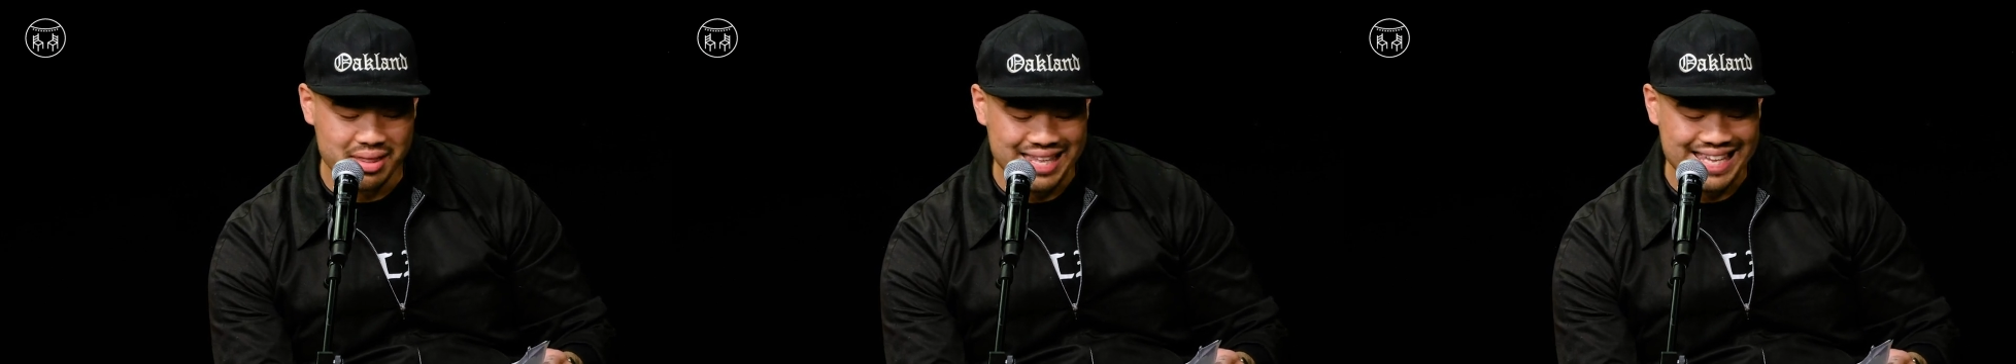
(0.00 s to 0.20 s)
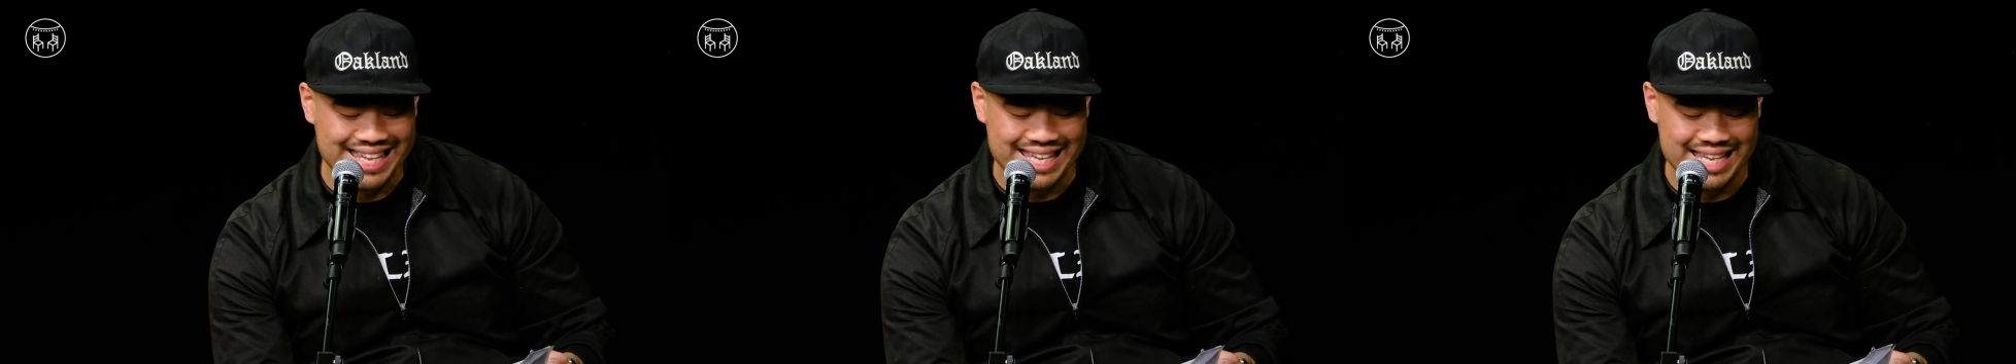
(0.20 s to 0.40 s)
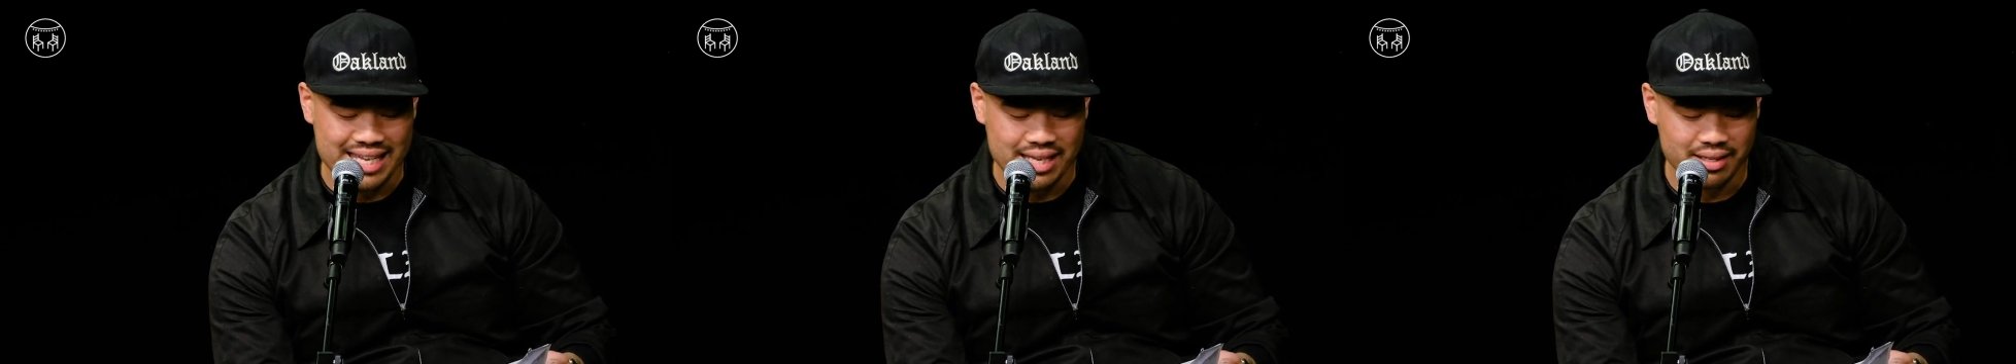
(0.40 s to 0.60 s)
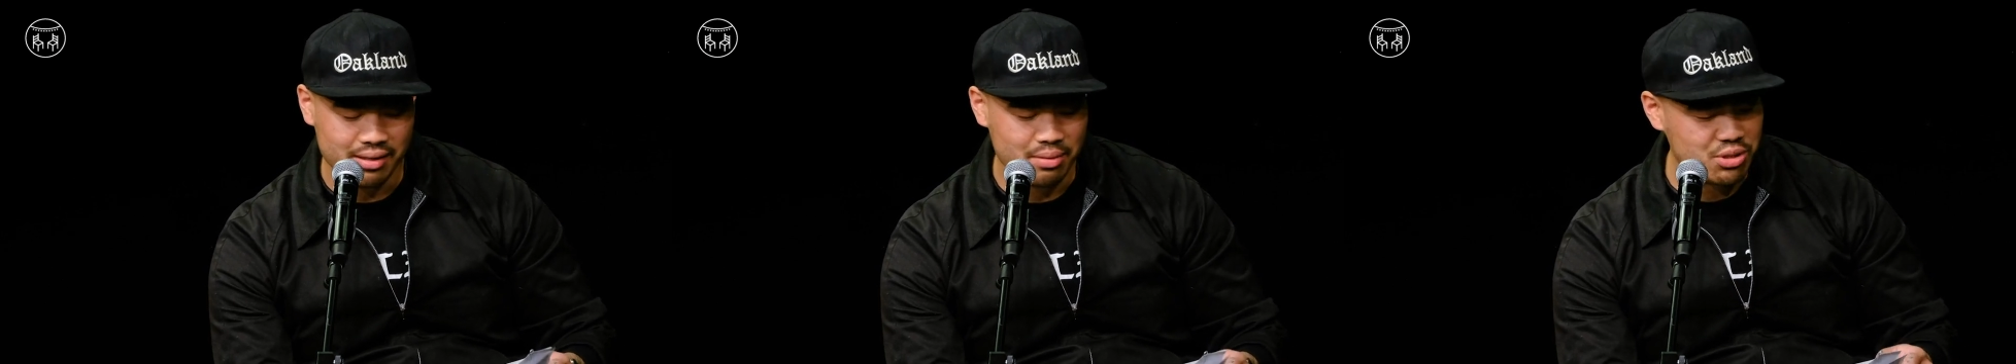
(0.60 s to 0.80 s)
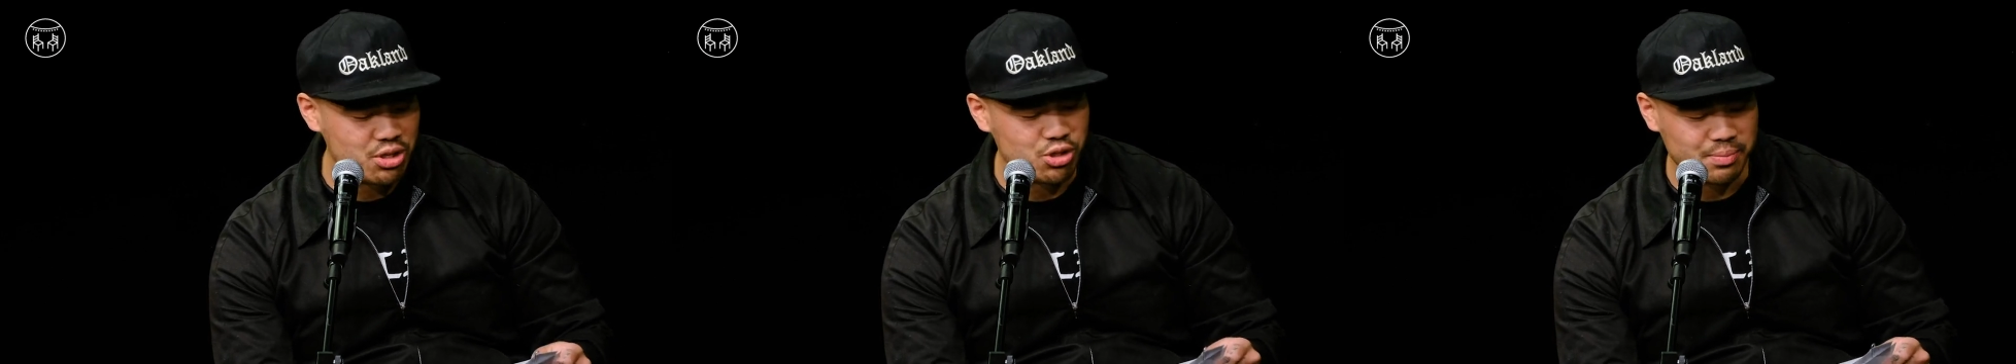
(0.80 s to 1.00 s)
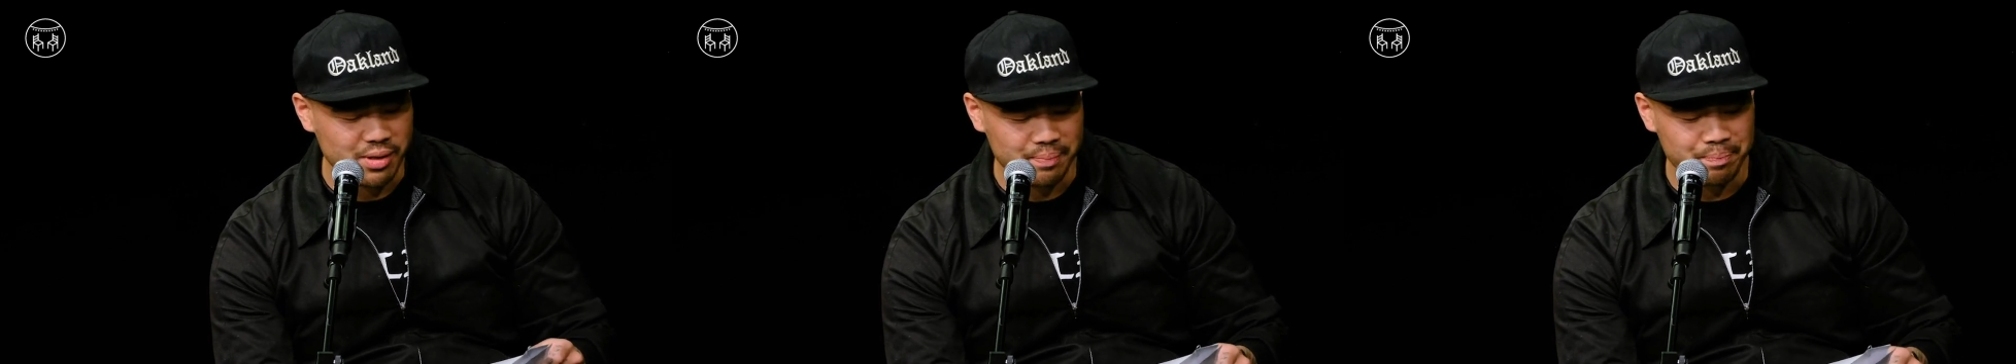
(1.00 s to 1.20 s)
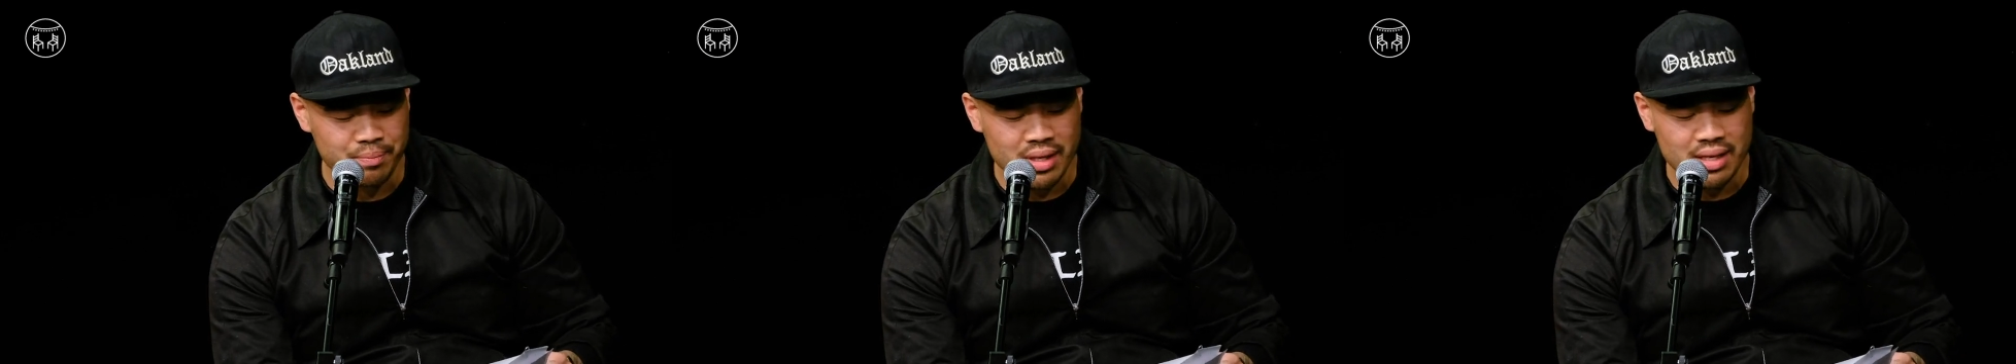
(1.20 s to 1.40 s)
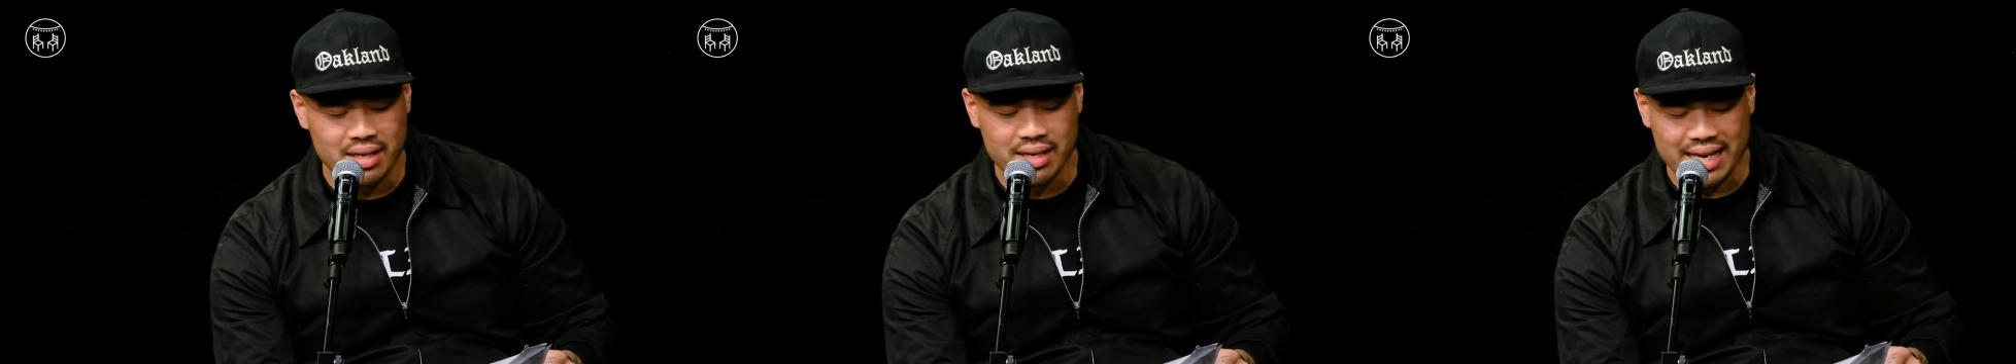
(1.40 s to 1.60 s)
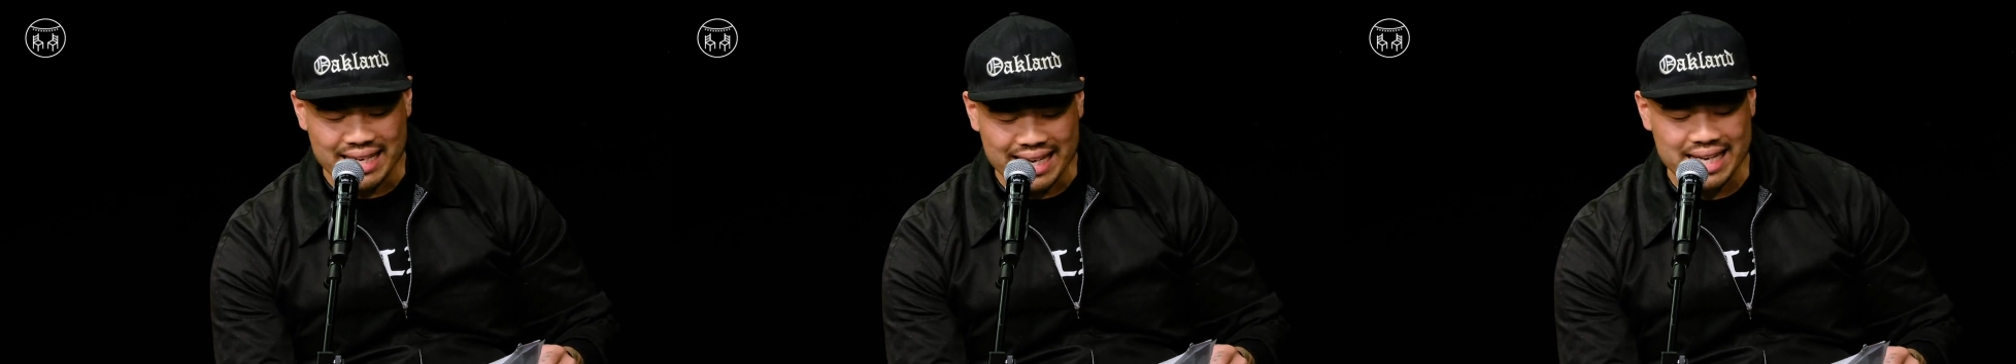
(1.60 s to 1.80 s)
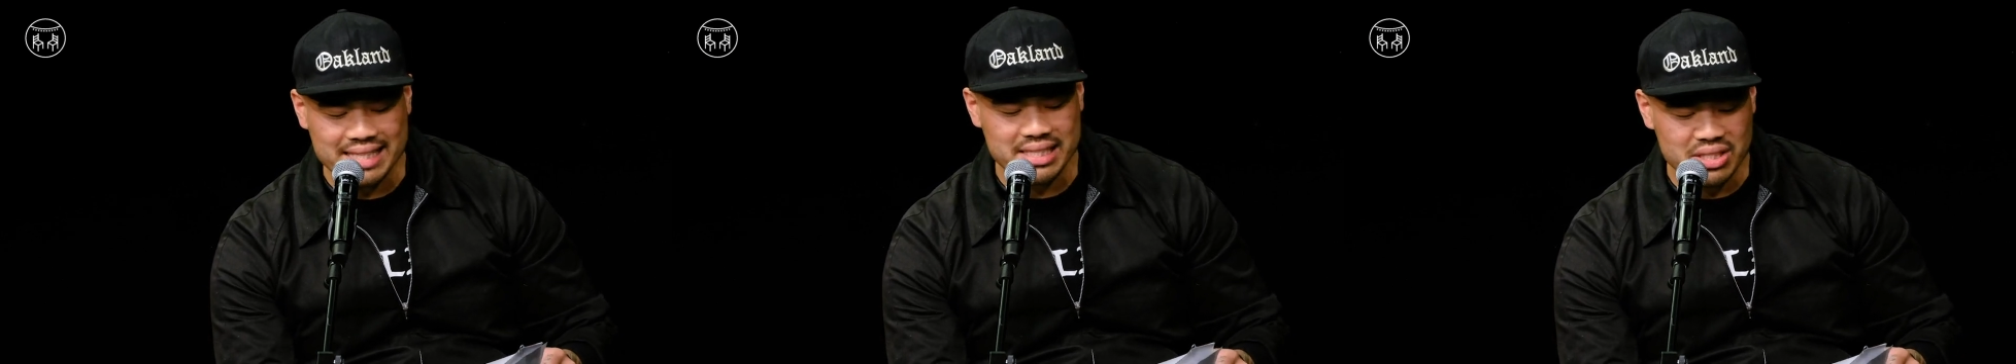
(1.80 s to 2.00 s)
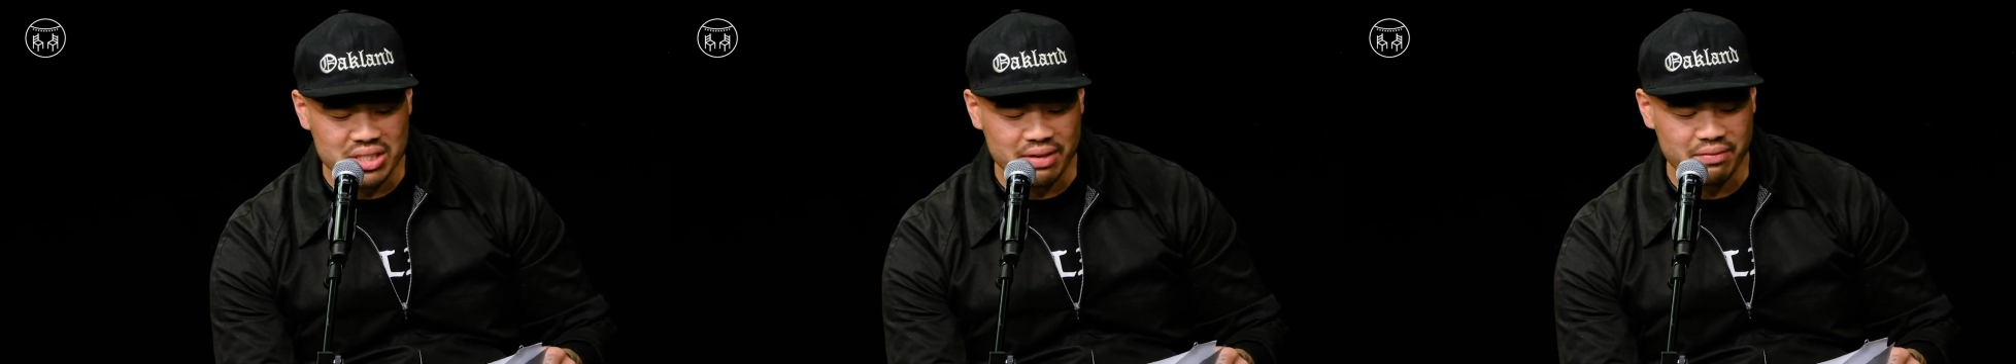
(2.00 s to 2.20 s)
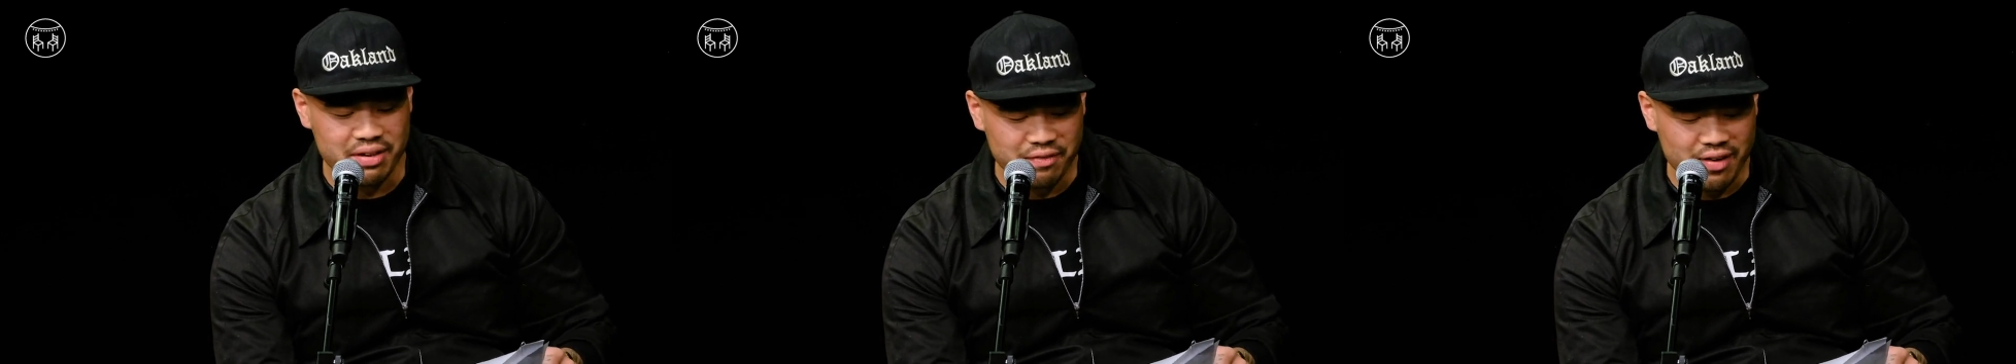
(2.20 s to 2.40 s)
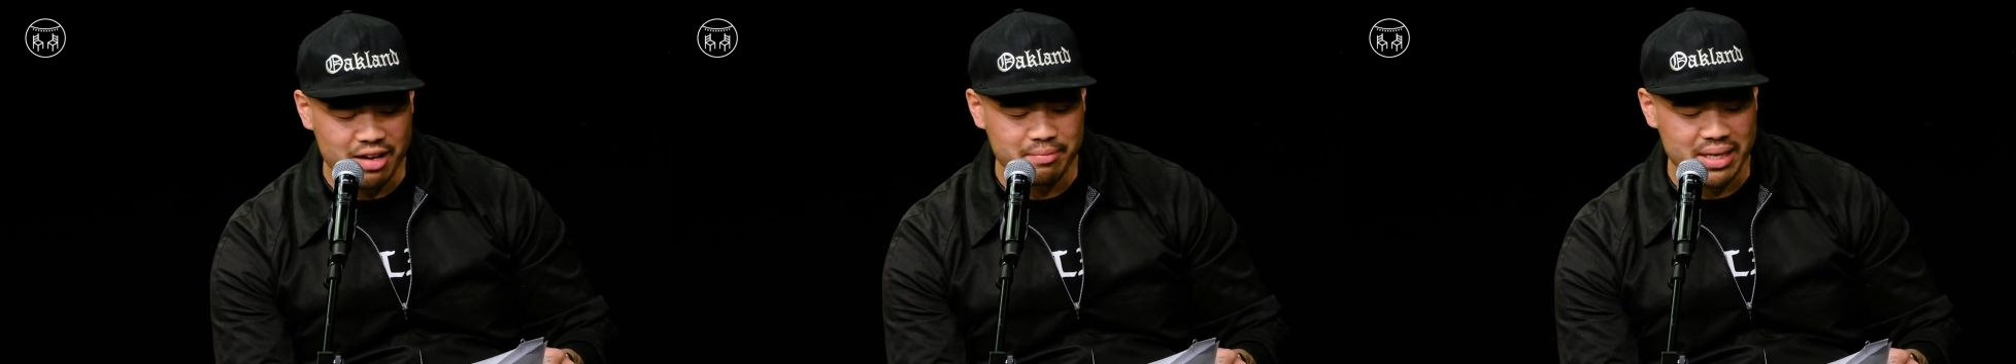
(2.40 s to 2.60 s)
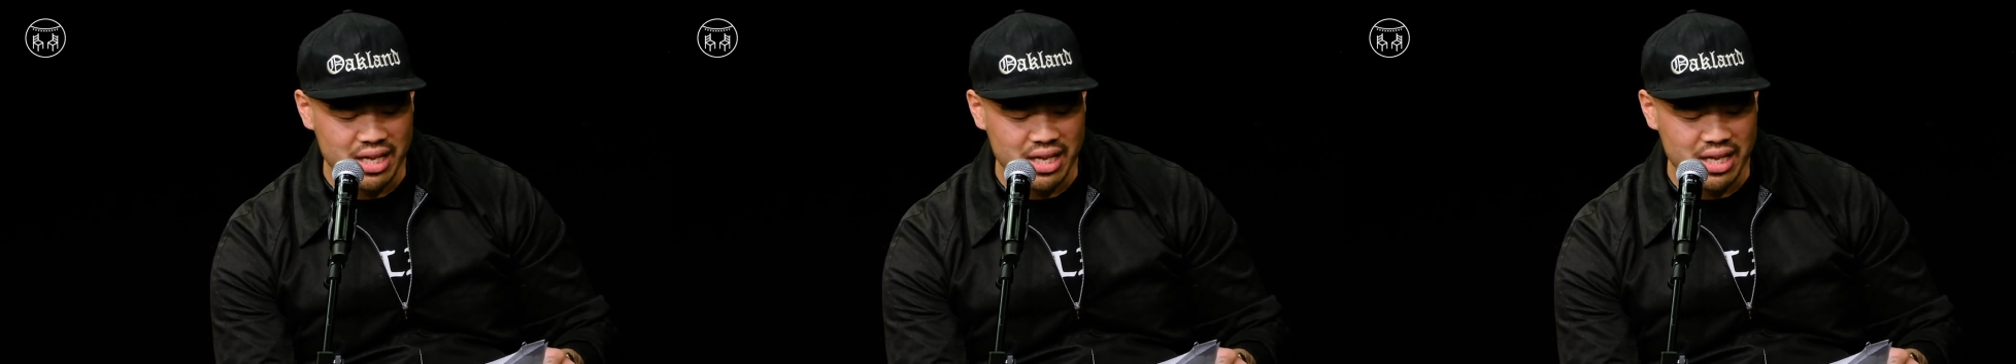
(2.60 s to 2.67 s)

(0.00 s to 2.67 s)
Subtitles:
In 1975,